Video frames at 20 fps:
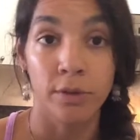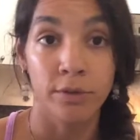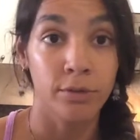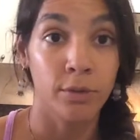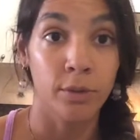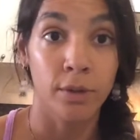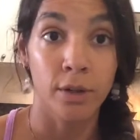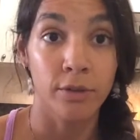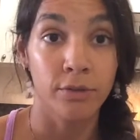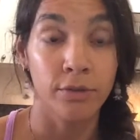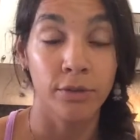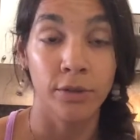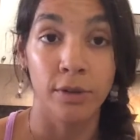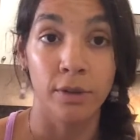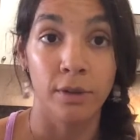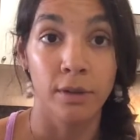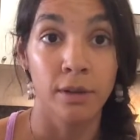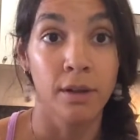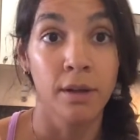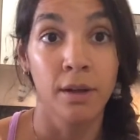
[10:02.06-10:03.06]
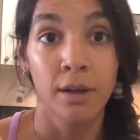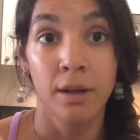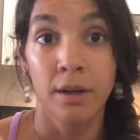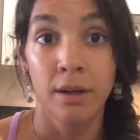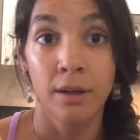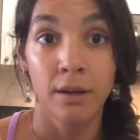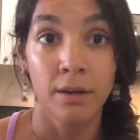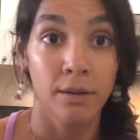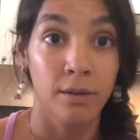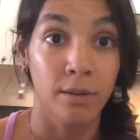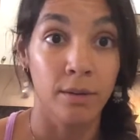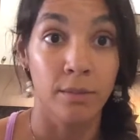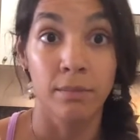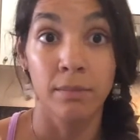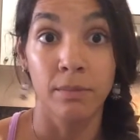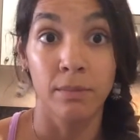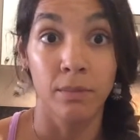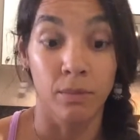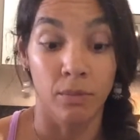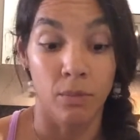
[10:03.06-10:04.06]
or forkful or
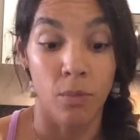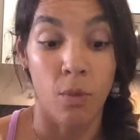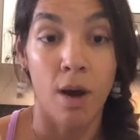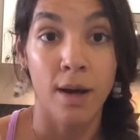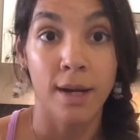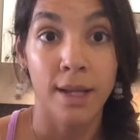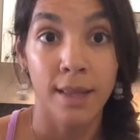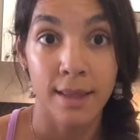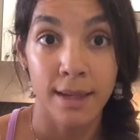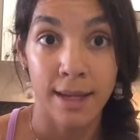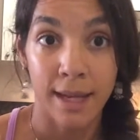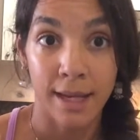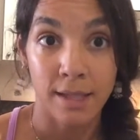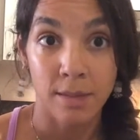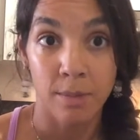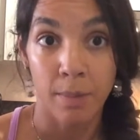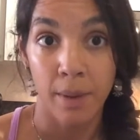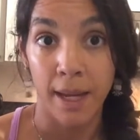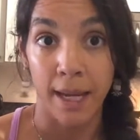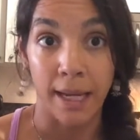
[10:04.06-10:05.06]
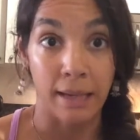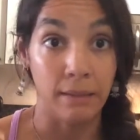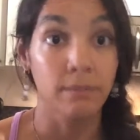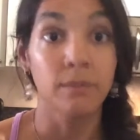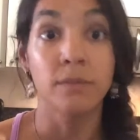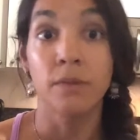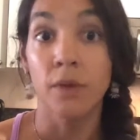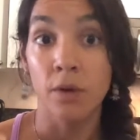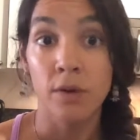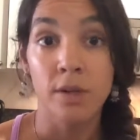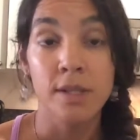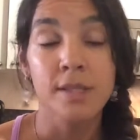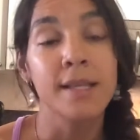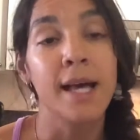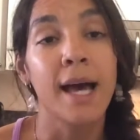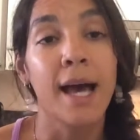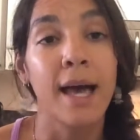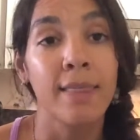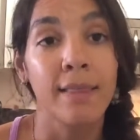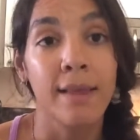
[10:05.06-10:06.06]
wanting the next bite. Notice
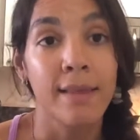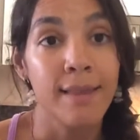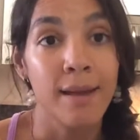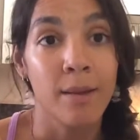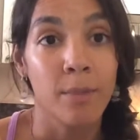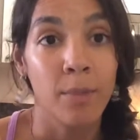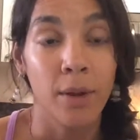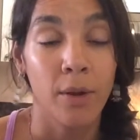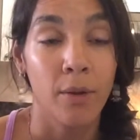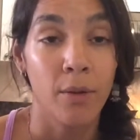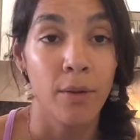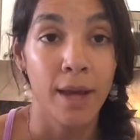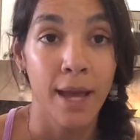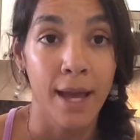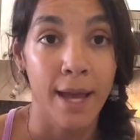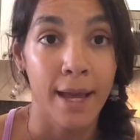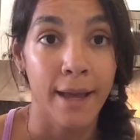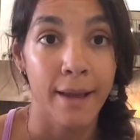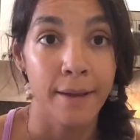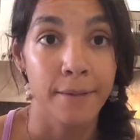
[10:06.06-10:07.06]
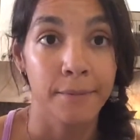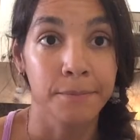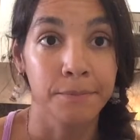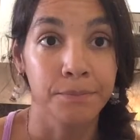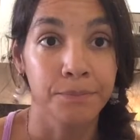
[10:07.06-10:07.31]
that and let that be okay.